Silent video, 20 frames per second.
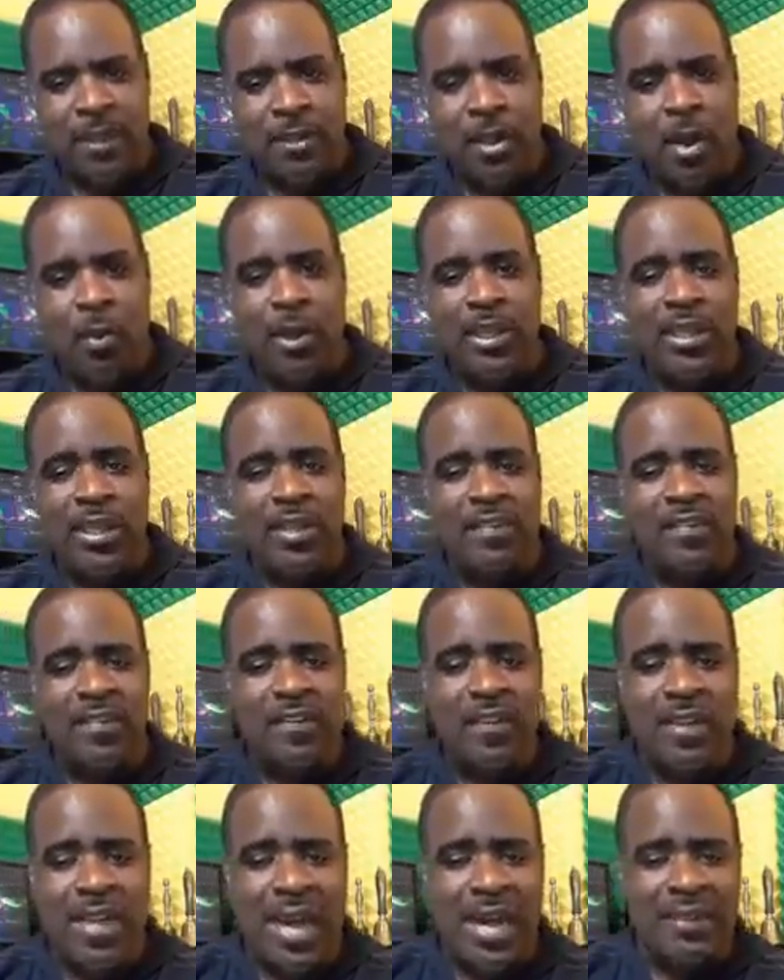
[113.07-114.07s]
Now, when I
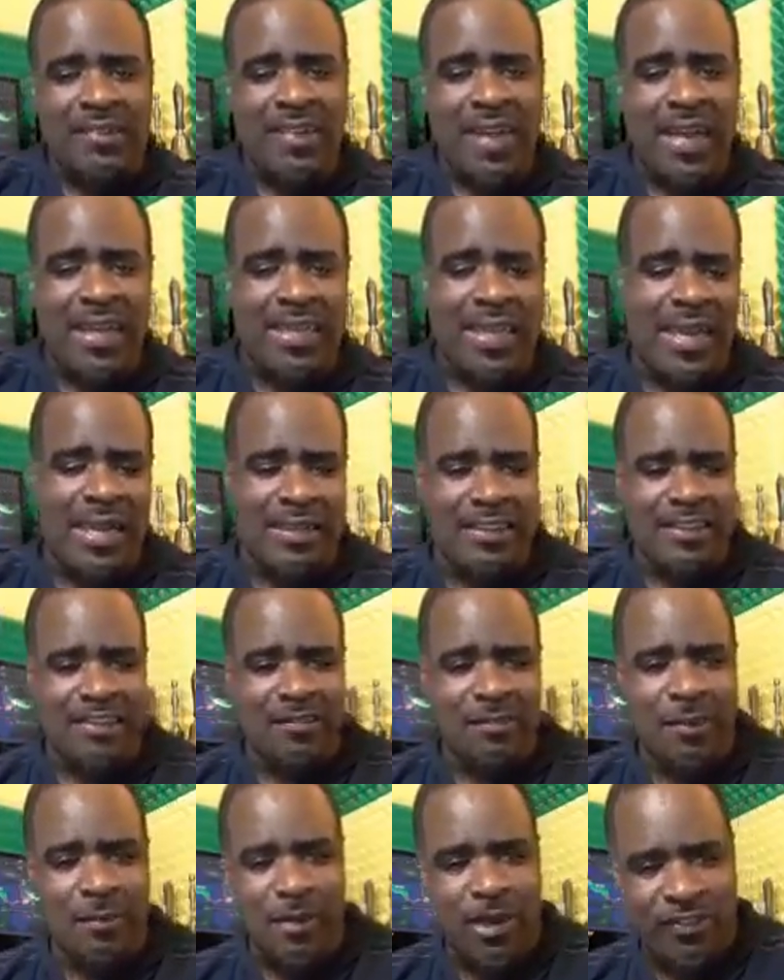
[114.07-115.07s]
listen to dancehall
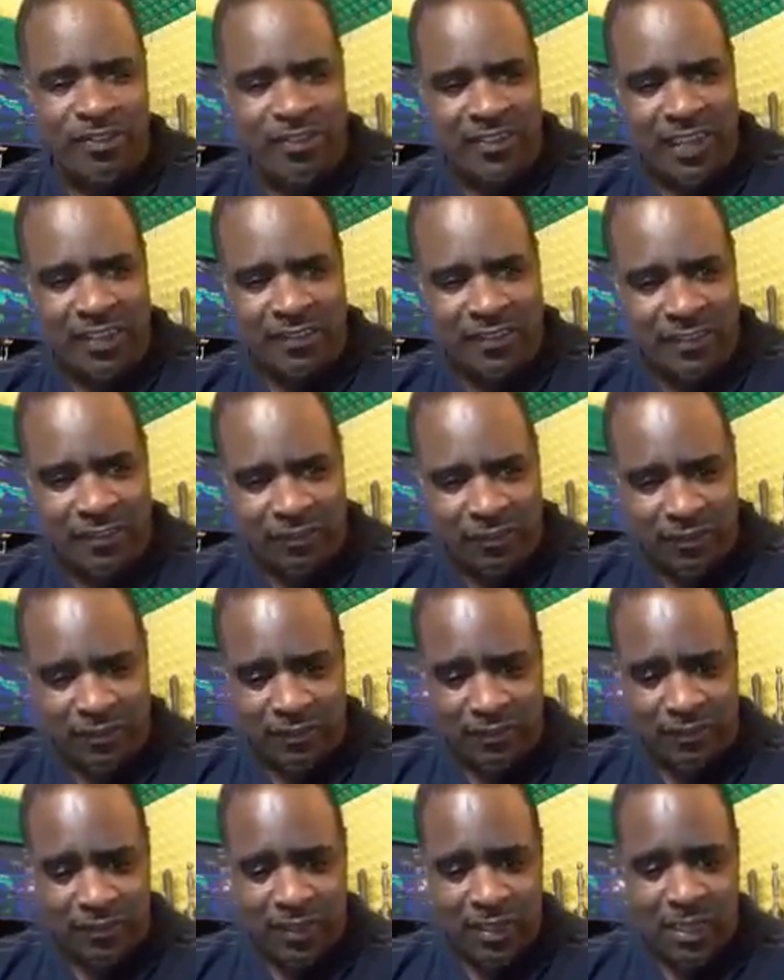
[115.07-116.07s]
artists, my brethren and
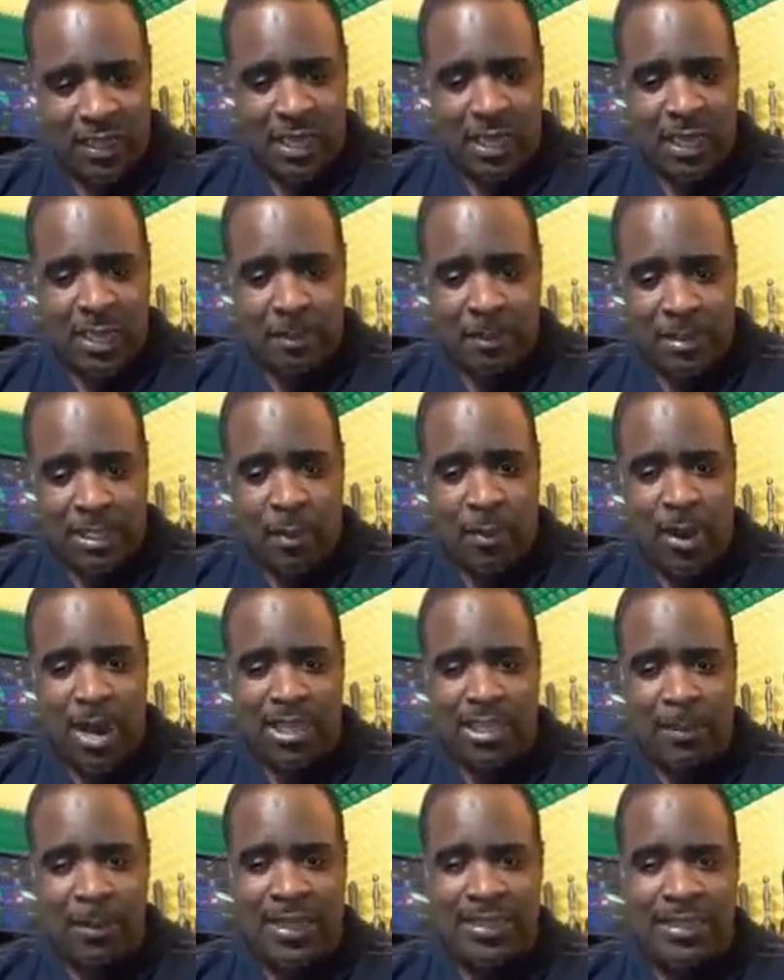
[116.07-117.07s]
sisters, me no
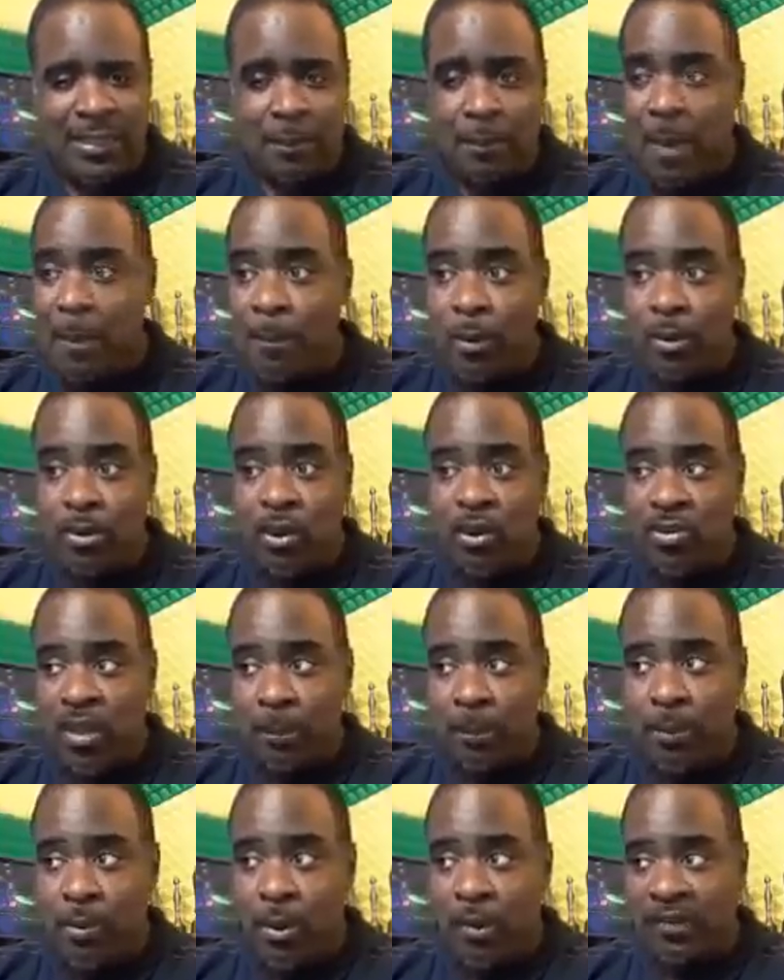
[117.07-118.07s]
want nobody. Me put out
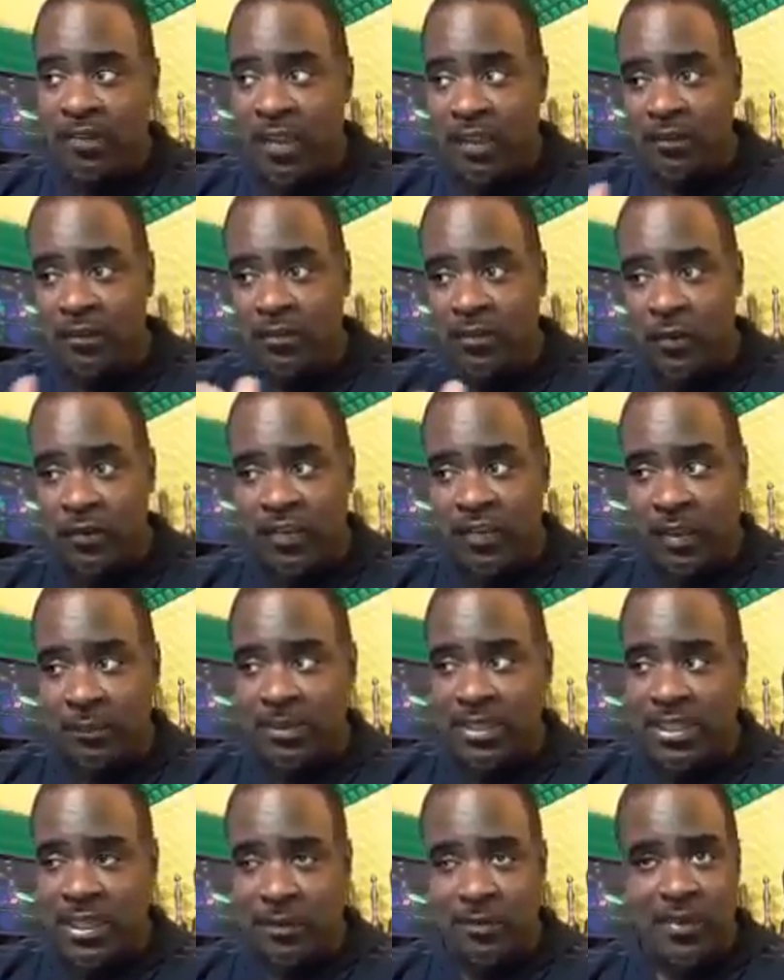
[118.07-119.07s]
a post on social
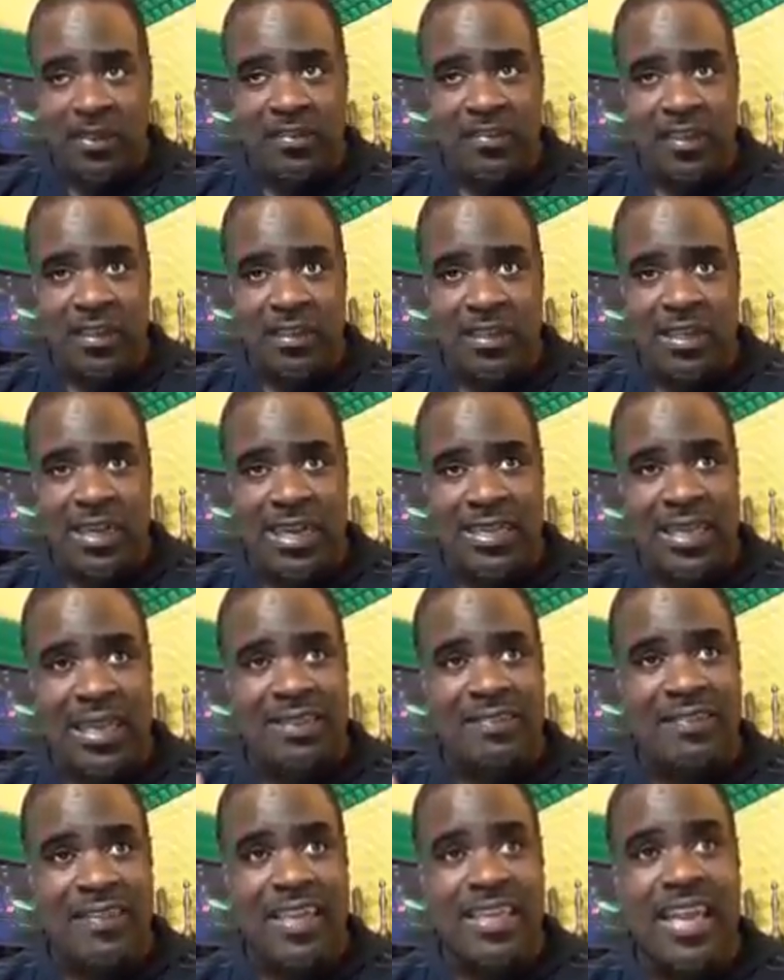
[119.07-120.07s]
media recently, and
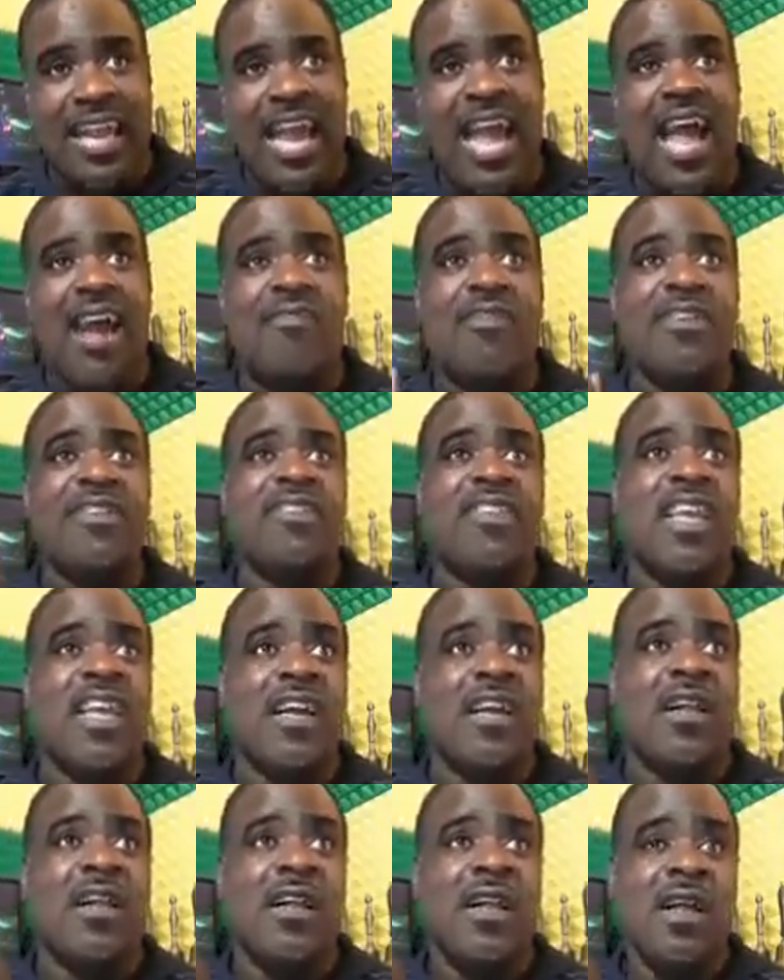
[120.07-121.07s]
I said every
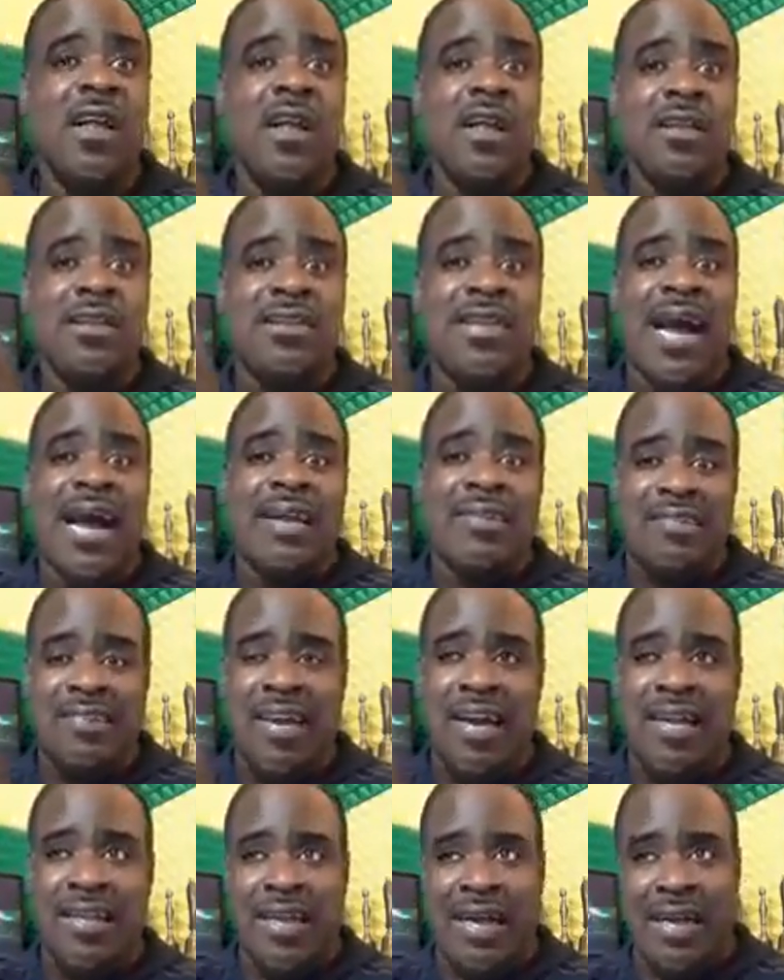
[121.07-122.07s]
single dancehall